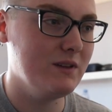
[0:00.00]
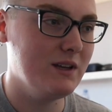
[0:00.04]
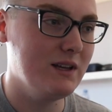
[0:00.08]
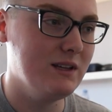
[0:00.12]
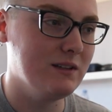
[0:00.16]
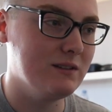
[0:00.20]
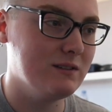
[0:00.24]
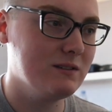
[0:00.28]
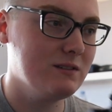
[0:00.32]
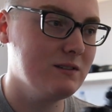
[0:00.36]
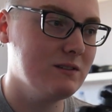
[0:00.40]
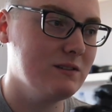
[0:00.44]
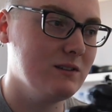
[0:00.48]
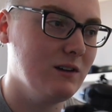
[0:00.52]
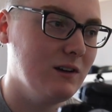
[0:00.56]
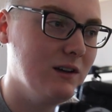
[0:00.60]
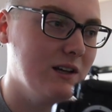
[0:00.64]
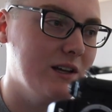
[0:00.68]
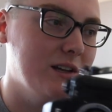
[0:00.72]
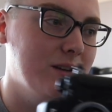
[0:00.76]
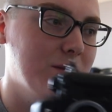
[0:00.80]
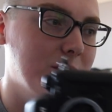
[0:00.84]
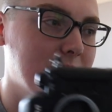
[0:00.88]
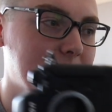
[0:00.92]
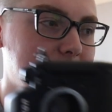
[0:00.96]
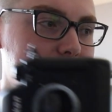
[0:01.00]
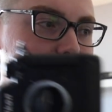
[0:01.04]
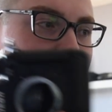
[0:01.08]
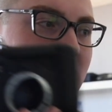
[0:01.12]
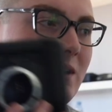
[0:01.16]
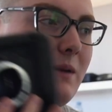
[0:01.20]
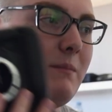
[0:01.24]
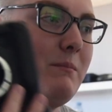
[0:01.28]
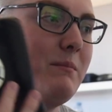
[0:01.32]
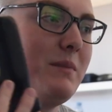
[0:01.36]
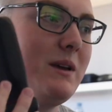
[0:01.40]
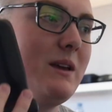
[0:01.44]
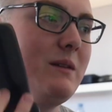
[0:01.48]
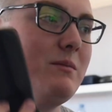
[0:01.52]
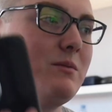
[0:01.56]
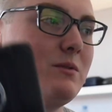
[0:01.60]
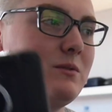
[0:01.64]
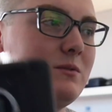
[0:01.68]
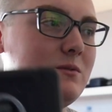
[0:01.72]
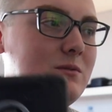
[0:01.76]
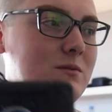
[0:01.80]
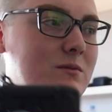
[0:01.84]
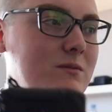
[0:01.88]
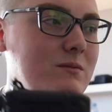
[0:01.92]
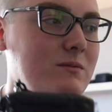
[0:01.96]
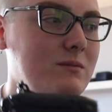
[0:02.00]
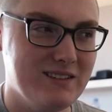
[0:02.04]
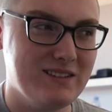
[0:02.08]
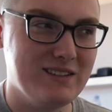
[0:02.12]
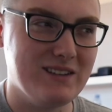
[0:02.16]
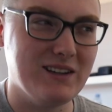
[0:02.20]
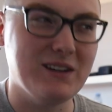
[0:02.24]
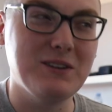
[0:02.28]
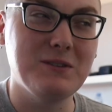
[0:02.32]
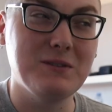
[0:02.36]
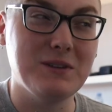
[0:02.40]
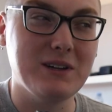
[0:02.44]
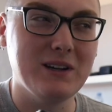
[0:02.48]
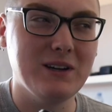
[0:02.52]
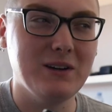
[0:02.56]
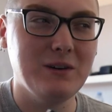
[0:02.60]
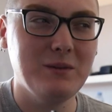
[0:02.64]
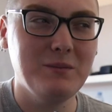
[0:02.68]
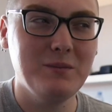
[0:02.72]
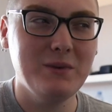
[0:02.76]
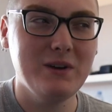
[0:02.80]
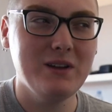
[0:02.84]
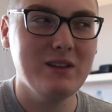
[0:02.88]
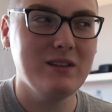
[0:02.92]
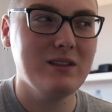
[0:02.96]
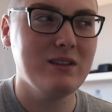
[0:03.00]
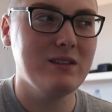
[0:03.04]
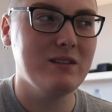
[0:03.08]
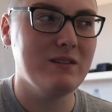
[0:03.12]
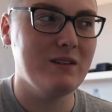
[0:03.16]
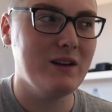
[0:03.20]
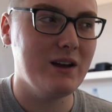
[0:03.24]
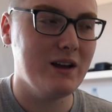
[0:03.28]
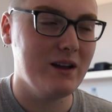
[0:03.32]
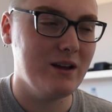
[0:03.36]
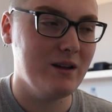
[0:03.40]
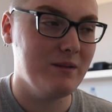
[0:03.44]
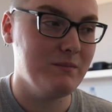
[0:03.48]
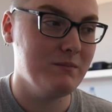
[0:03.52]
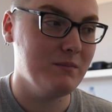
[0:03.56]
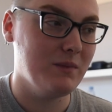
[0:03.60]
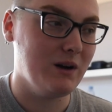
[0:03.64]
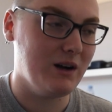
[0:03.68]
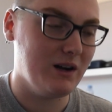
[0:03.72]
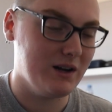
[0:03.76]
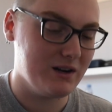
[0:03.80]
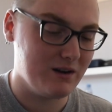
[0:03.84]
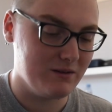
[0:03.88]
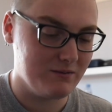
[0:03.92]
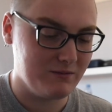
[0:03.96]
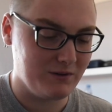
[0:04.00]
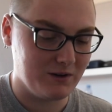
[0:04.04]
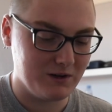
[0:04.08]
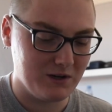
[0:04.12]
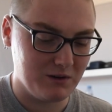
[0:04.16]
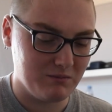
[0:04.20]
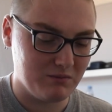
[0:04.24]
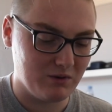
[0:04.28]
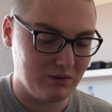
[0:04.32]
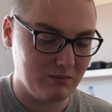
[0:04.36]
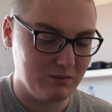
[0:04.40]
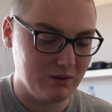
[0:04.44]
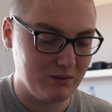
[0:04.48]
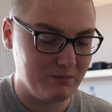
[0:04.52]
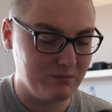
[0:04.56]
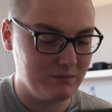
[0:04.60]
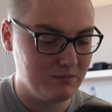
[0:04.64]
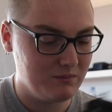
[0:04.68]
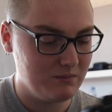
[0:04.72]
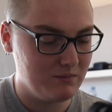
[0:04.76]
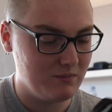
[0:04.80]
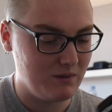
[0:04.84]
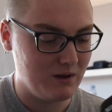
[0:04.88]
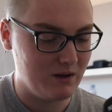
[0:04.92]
it's solid, which some people don't get on with. I don't find it a problem.